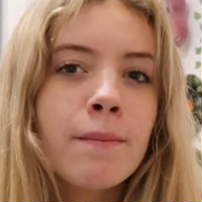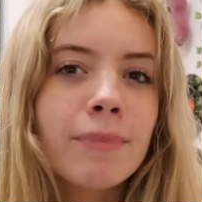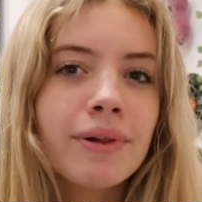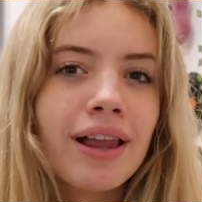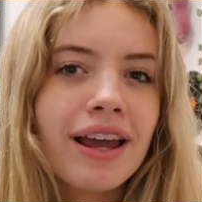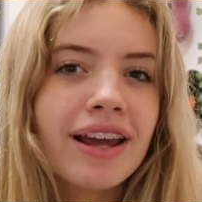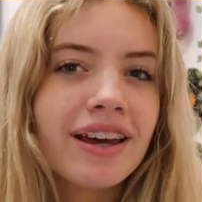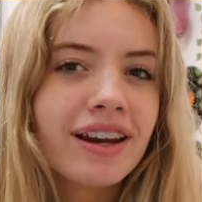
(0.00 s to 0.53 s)
but
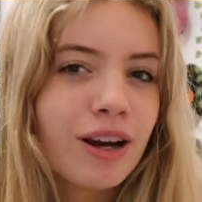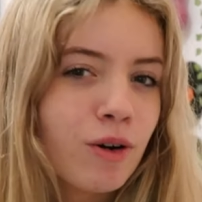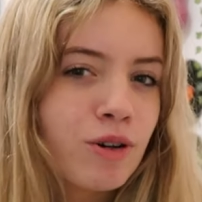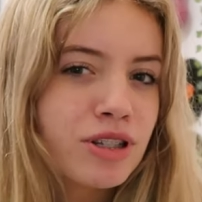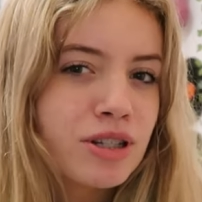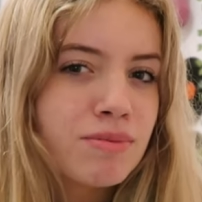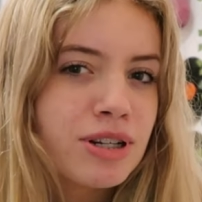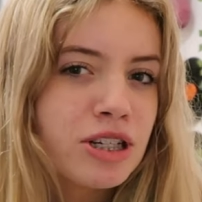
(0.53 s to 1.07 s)
like, can I
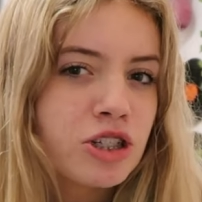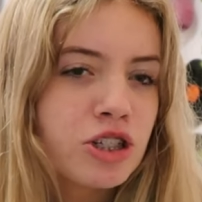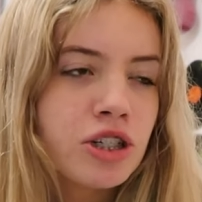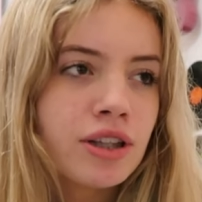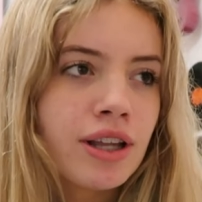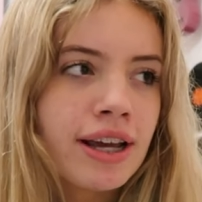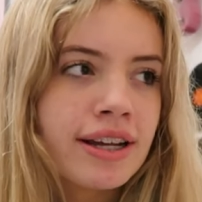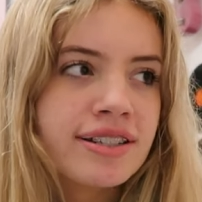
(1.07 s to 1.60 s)
also
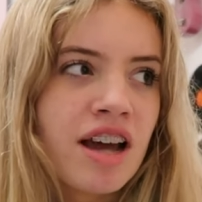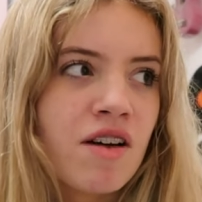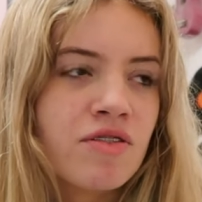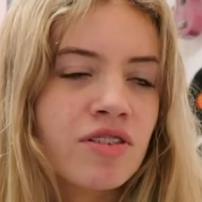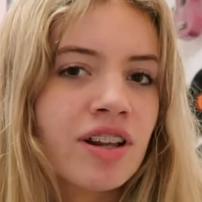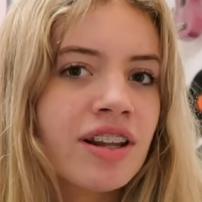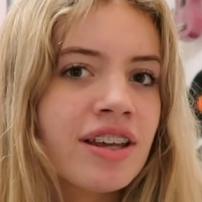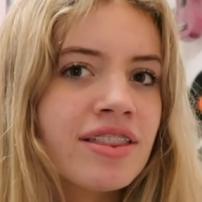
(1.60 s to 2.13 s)
mention, like,
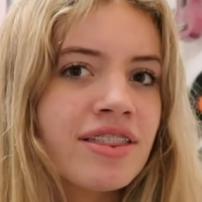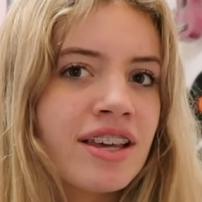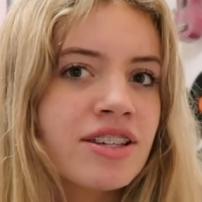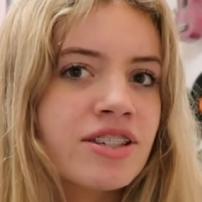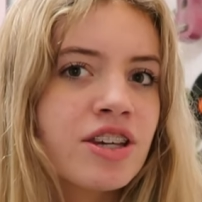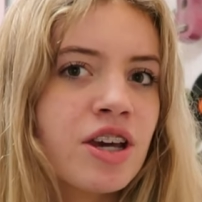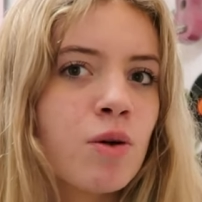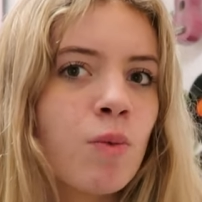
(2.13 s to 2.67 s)
definitely
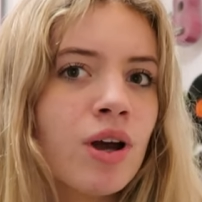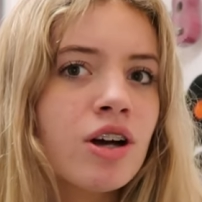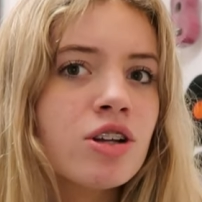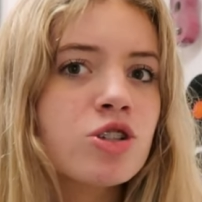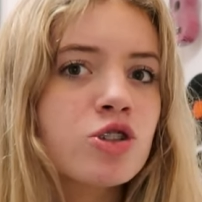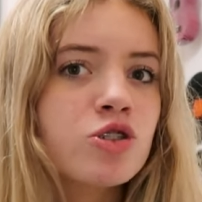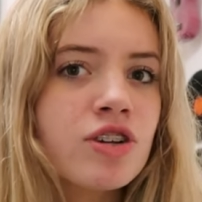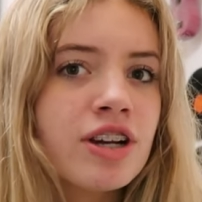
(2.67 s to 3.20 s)
this year we are
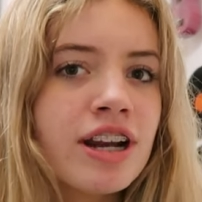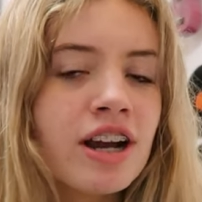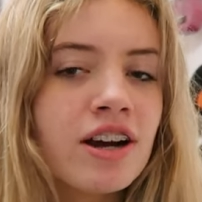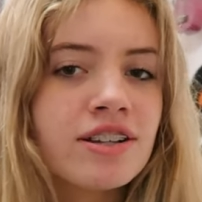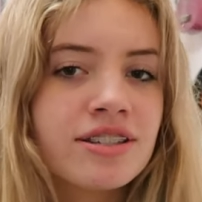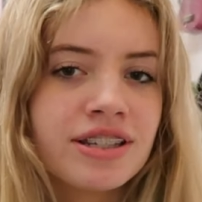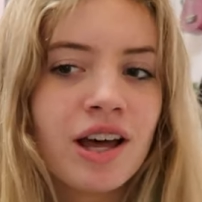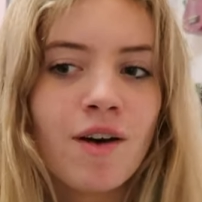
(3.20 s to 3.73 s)
treating
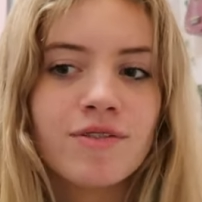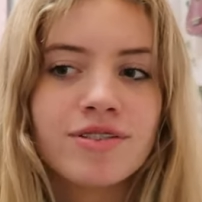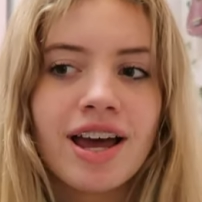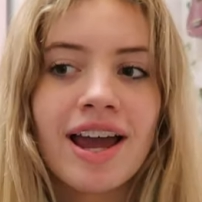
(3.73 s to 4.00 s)
ourselves.